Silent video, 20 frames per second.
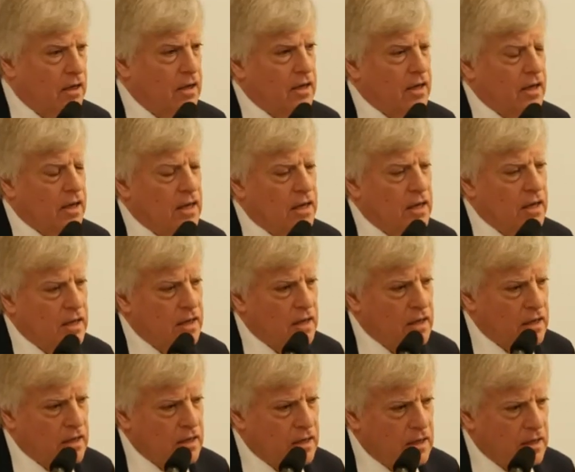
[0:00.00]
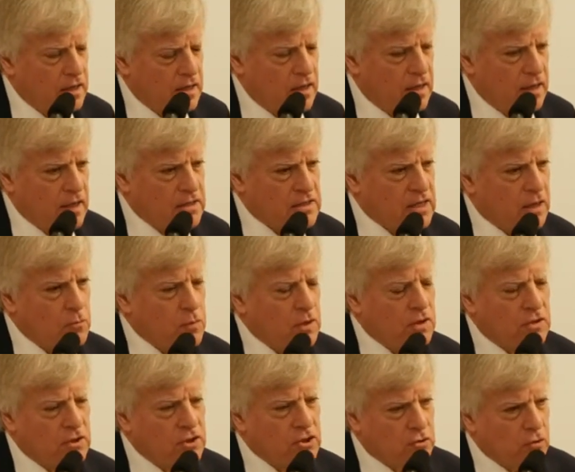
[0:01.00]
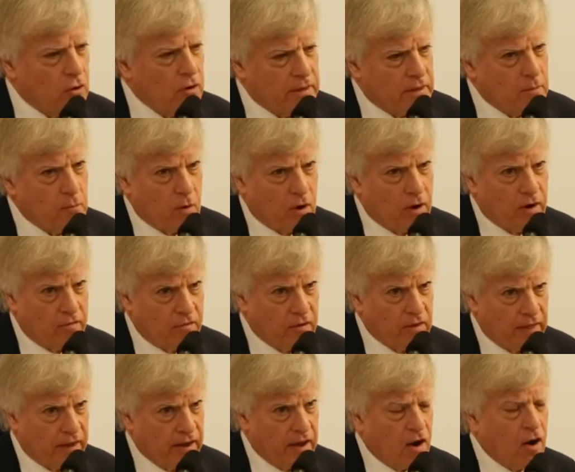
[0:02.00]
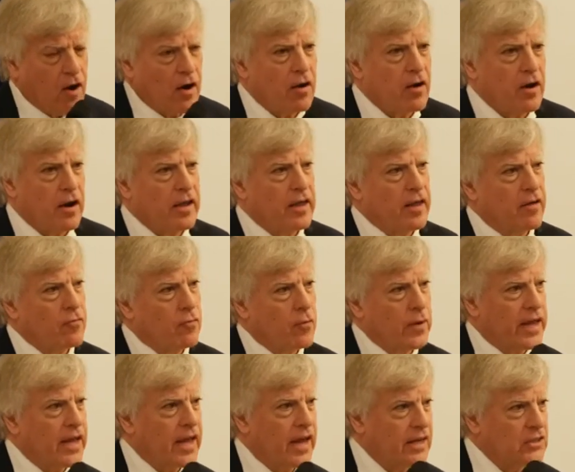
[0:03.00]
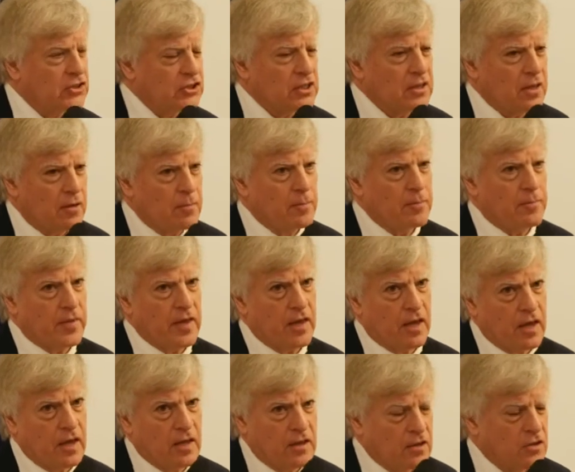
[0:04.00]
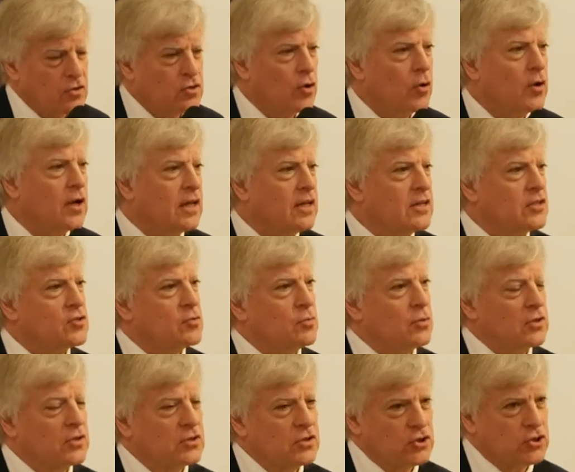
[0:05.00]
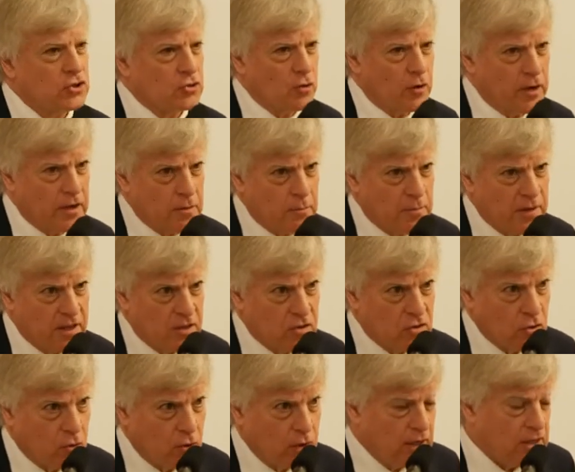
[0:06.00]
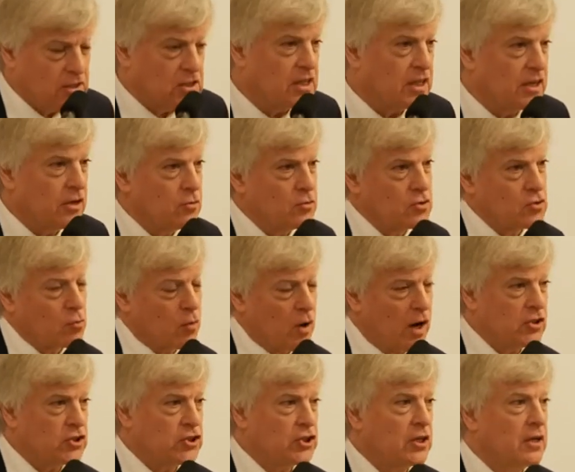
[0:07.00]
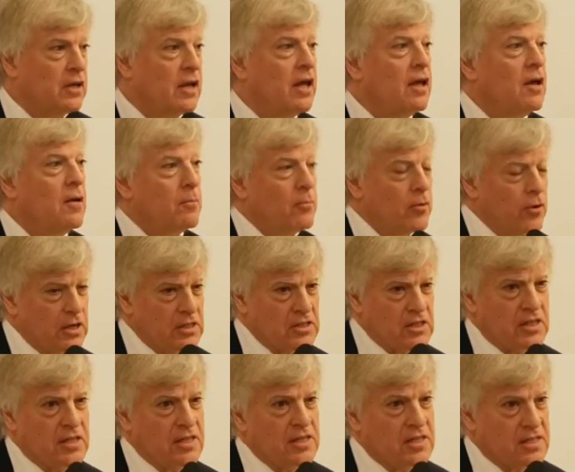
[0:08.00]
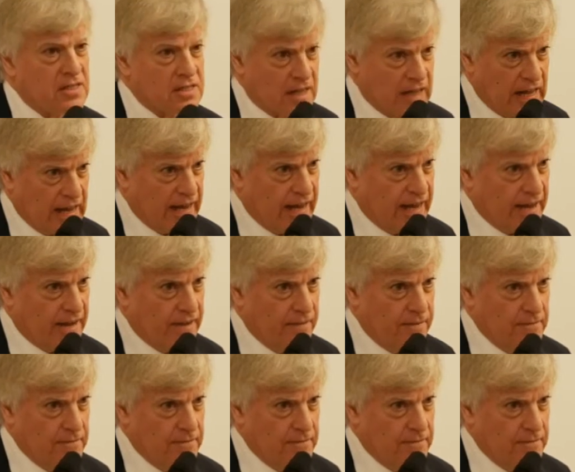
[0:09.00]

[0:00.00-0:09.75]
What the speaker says: He said, we'll destroy them wherever they are. If we catch them in the toilets, we'll destroy them in the toilets. He used Russian prison slang.